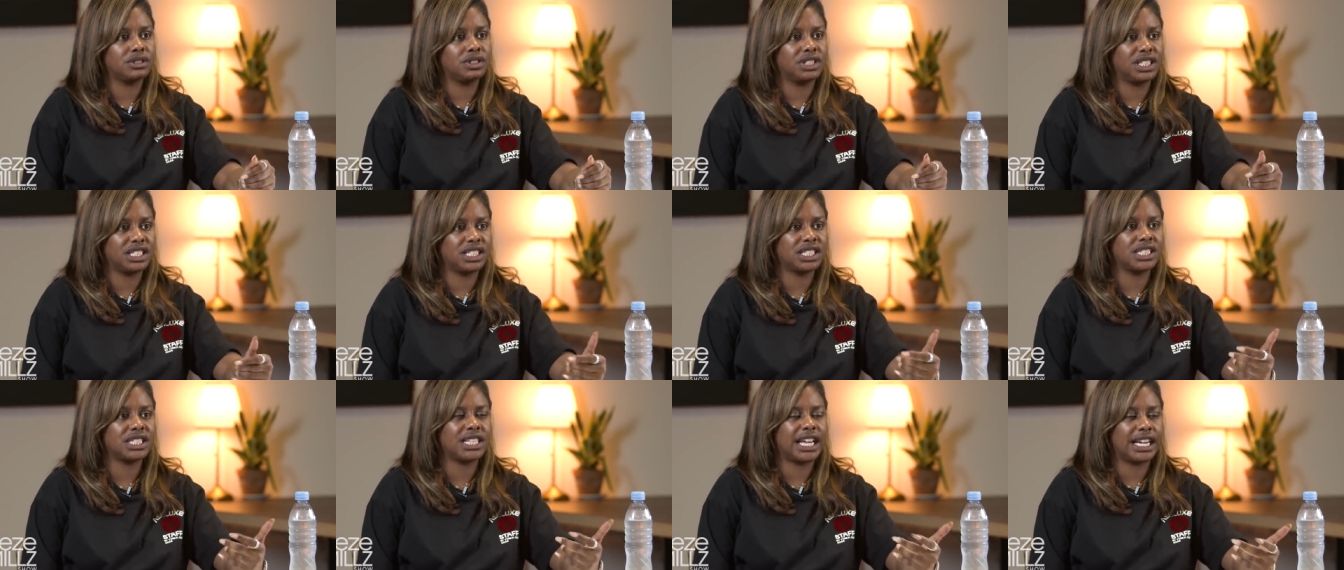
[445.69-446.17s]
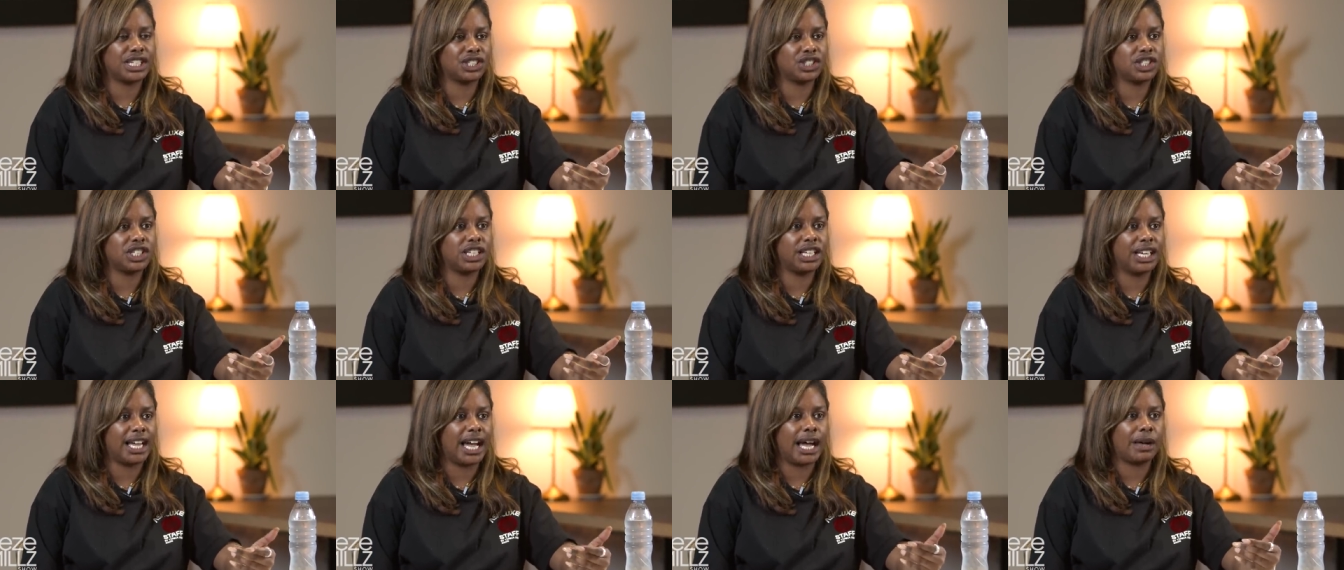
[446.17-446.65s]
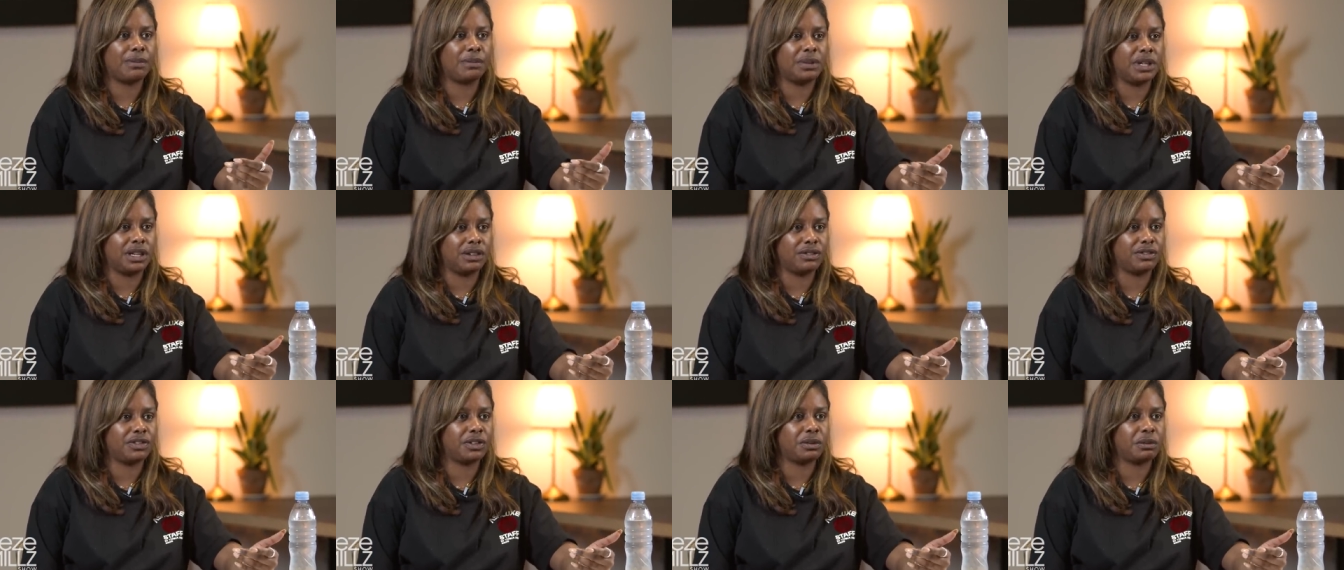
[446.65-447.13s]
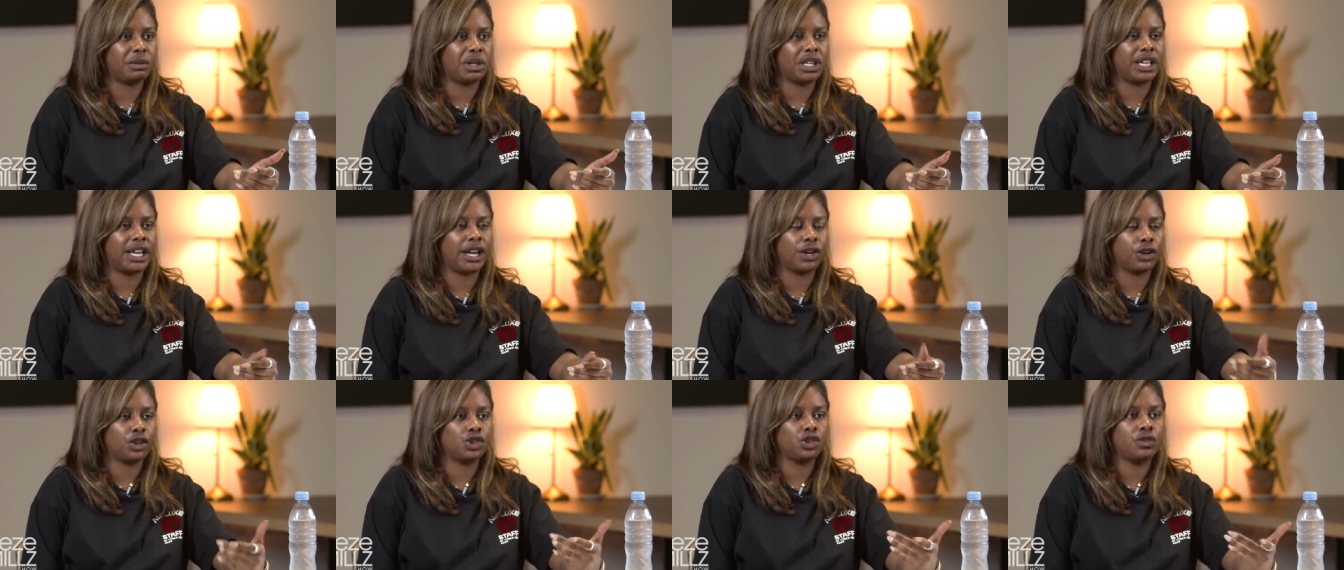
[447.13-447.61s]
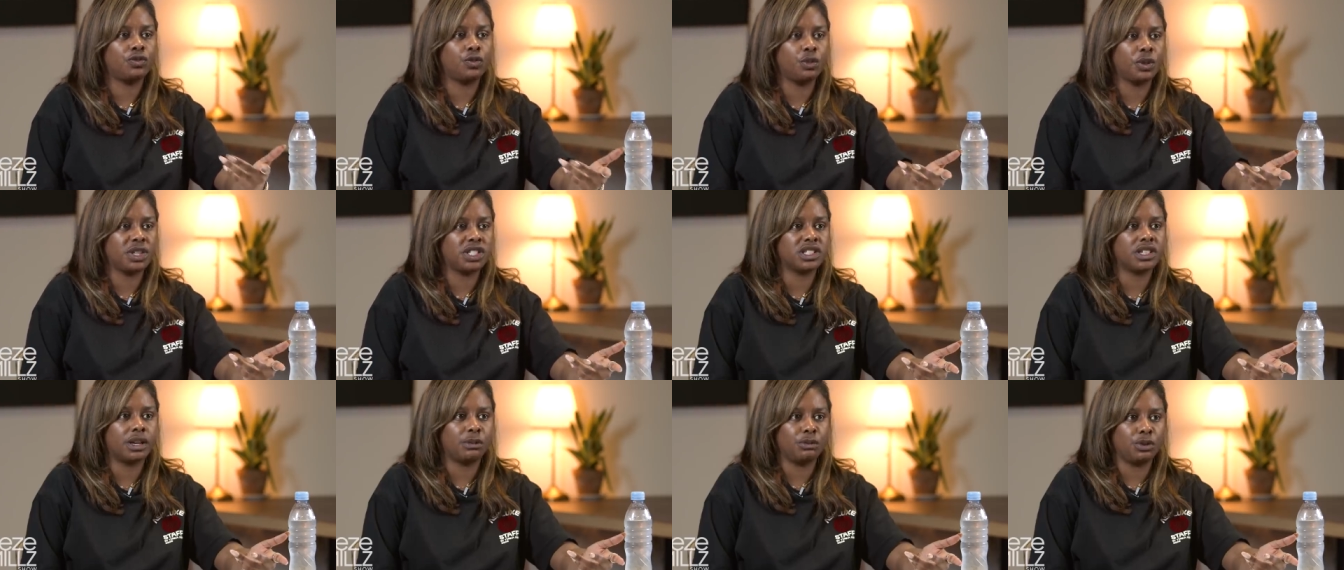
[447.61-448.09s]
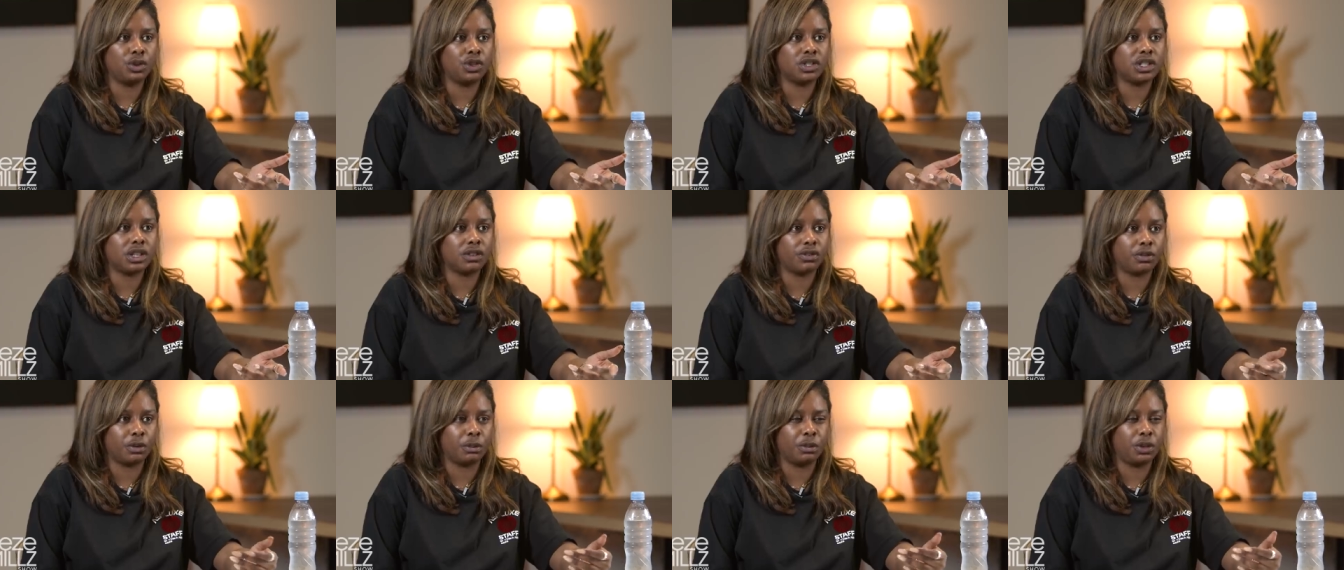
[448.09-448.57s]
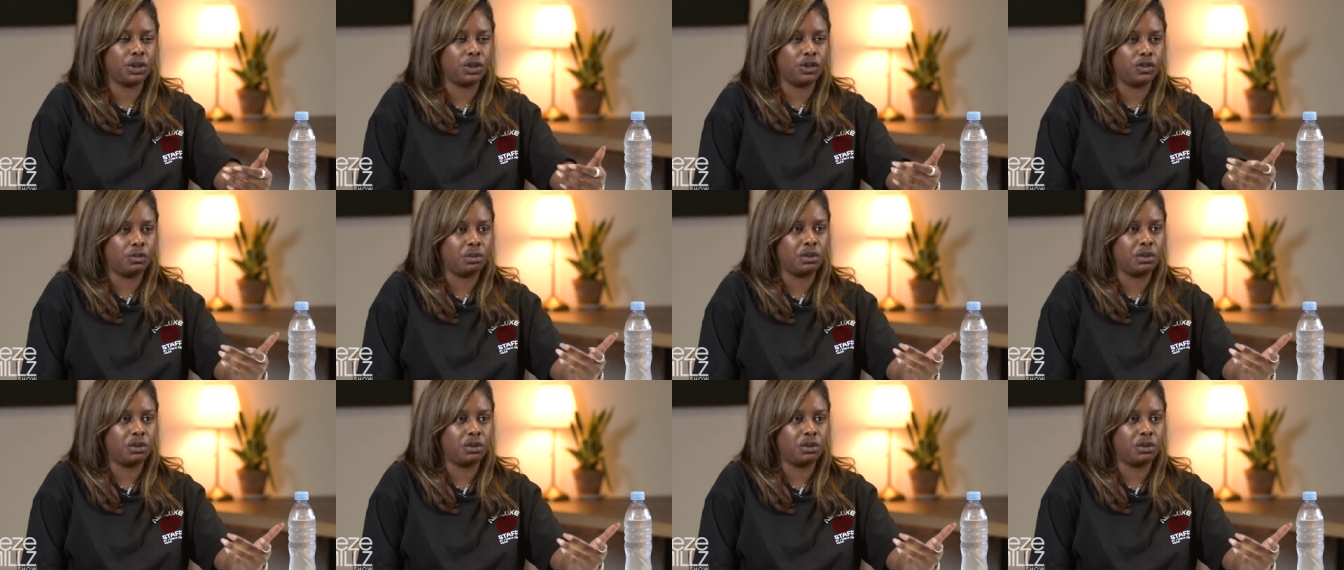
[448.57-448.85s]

This is actually happening for me now? Because you've always done music from when